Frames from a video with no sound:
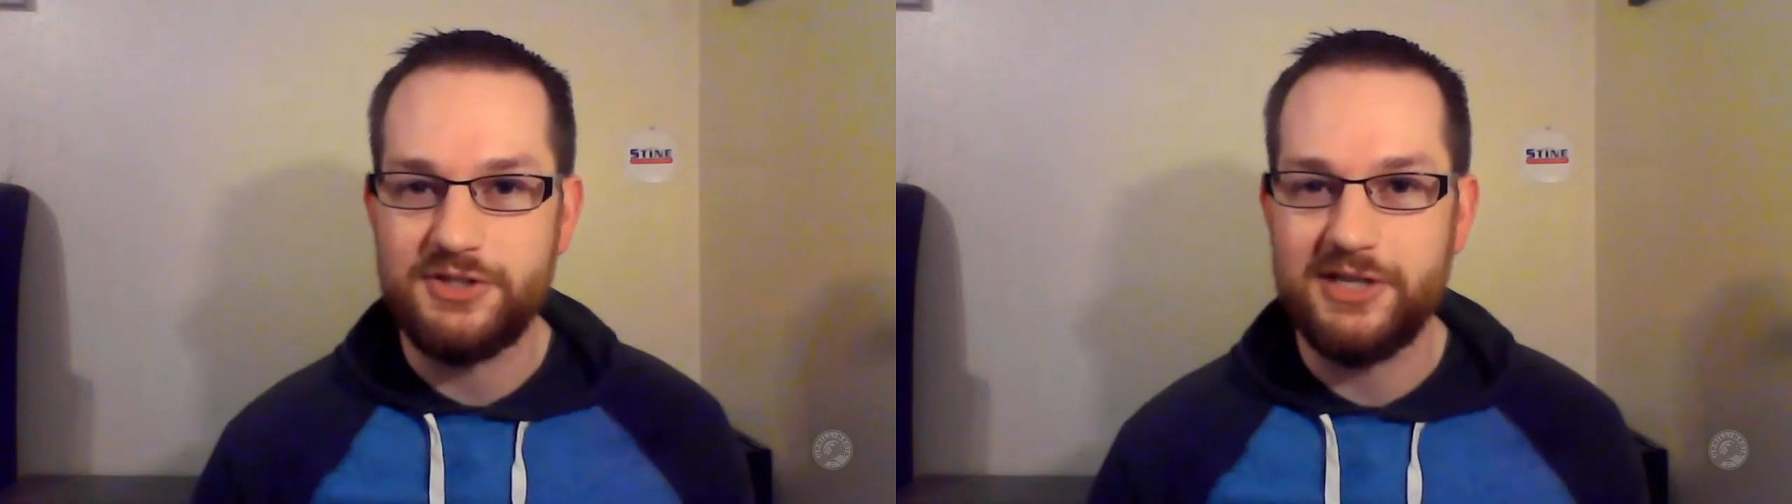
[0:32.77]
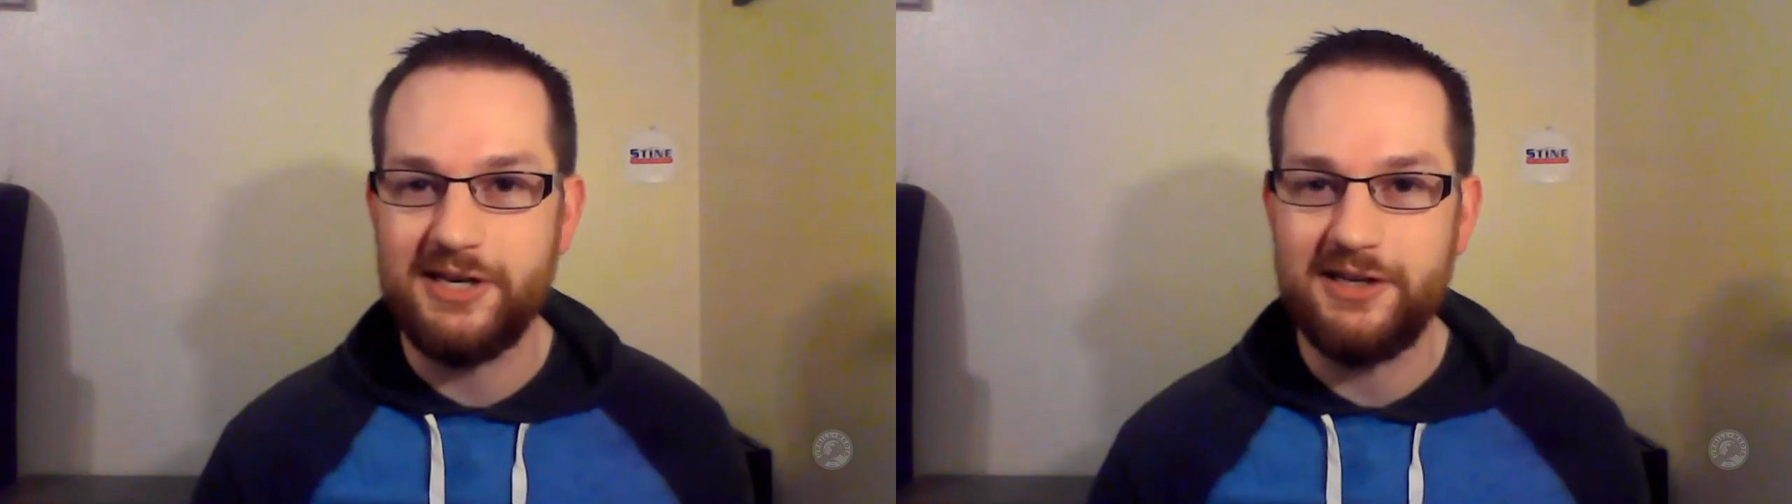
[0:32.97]

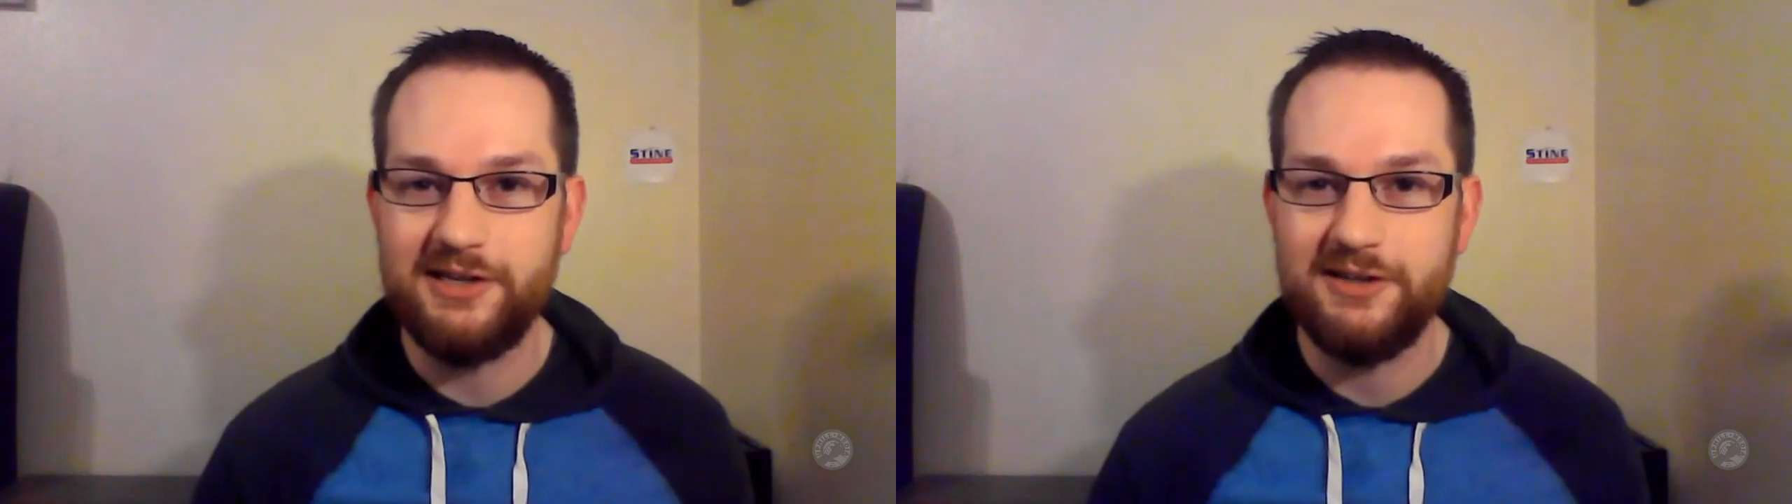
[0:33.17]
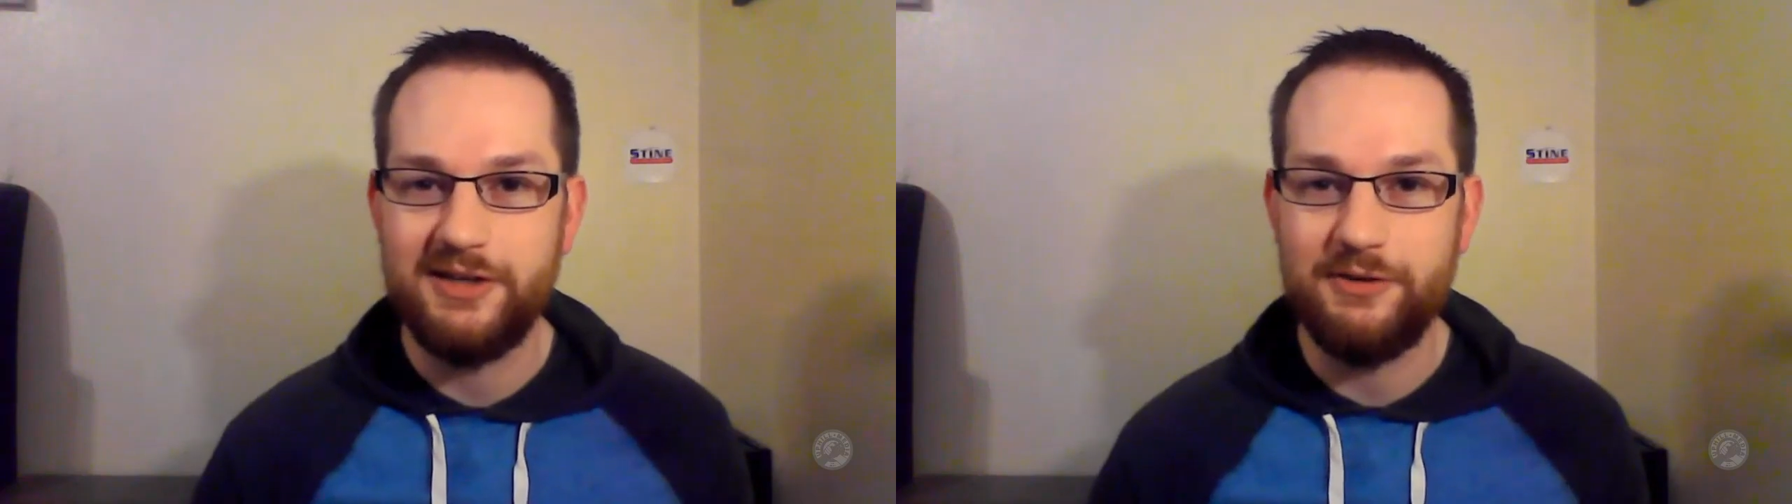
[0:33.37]

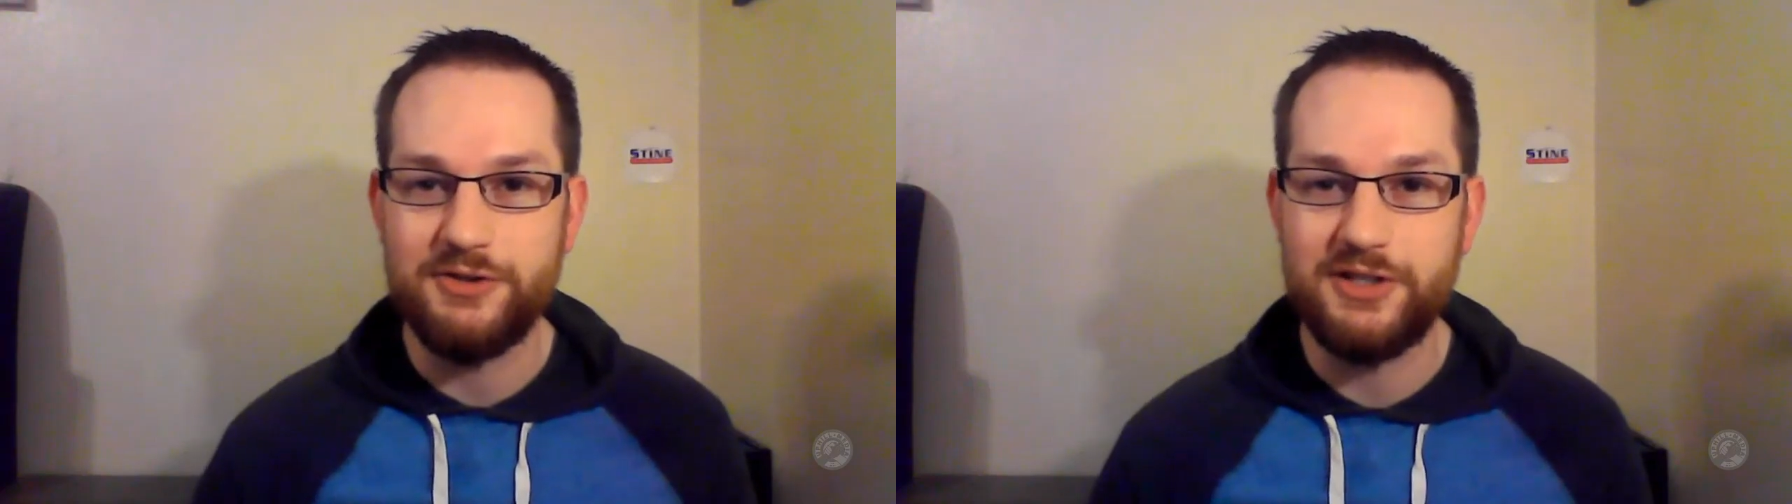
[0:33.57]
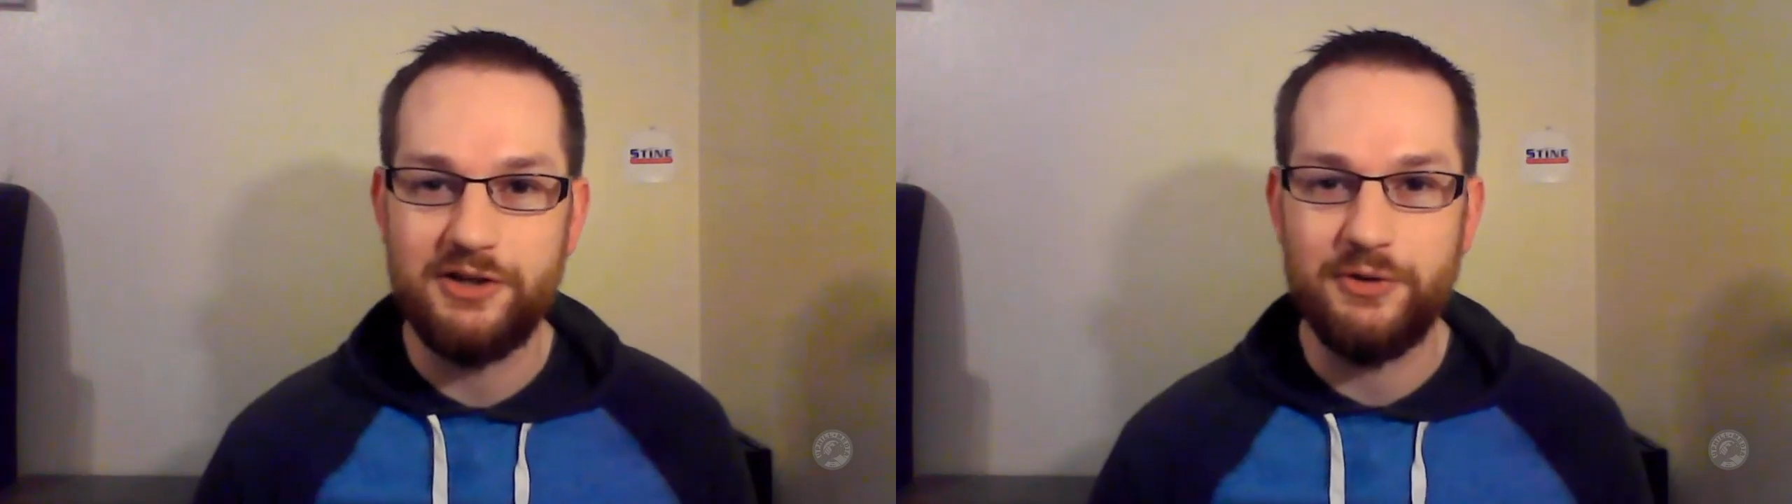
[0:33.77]
said he was going